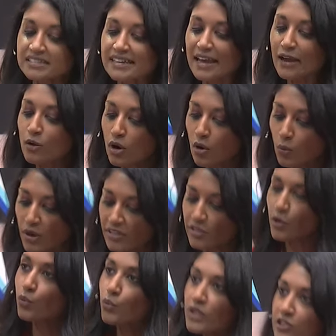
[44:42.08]
now with
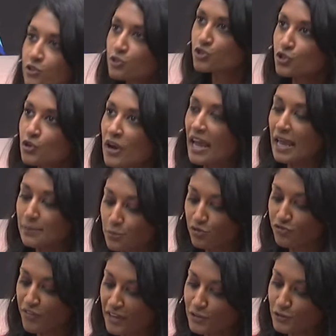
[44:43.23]
researcher and
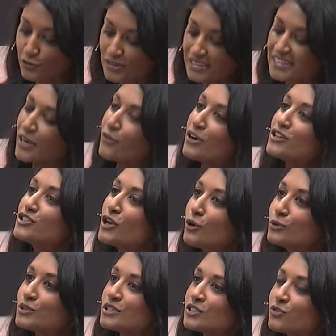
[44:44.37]
professor Sara
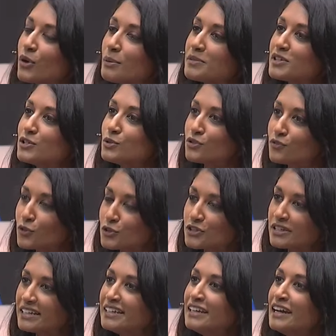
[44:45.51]
Jones from the
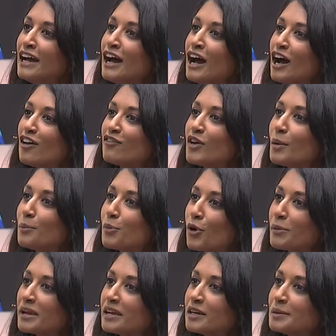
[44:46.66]
University of
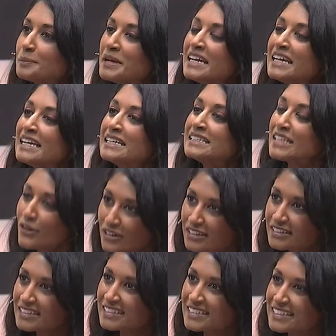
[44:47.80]
Birmingham. Sara,
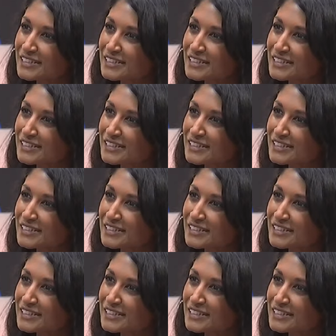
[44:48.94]
good to see